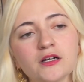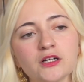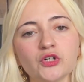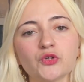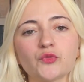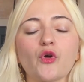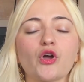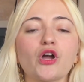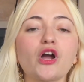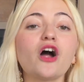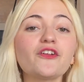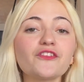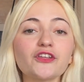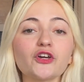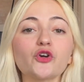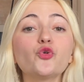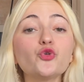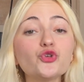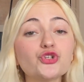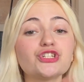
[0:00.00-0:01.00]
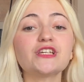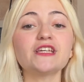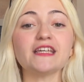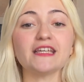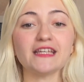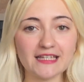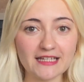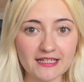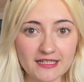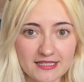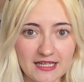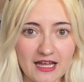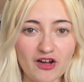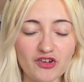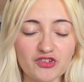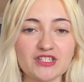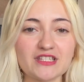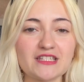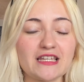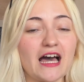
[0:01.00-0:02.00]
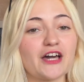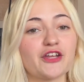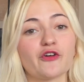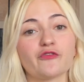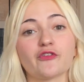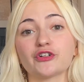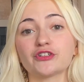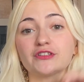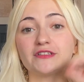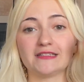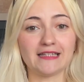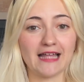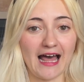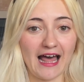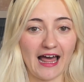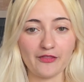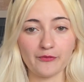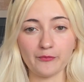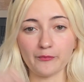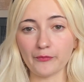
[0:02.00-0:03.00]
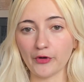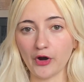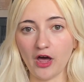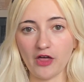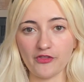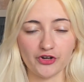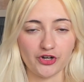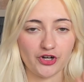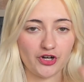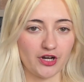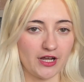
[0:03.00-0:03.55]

Regarding who she is outside of her dad, brother,